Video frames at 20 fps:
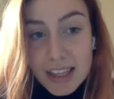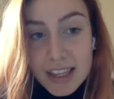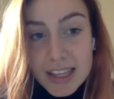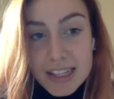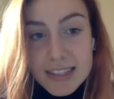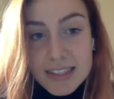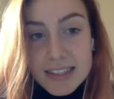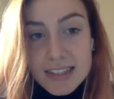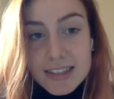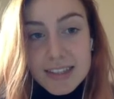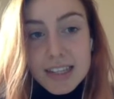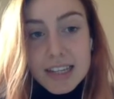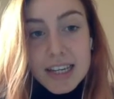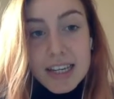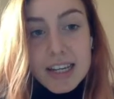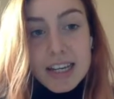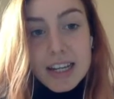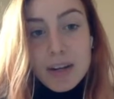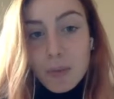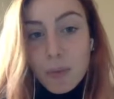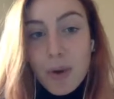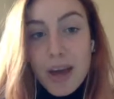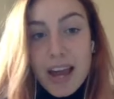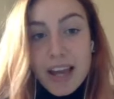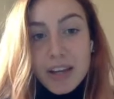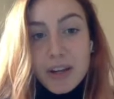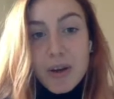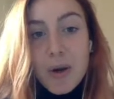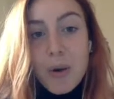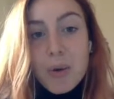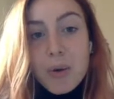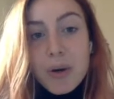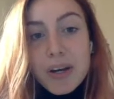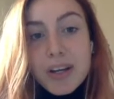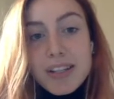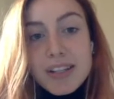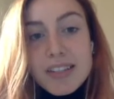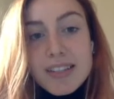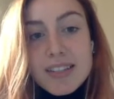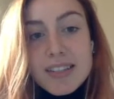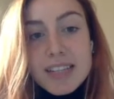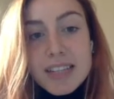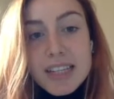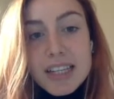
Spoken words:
It's in a way, because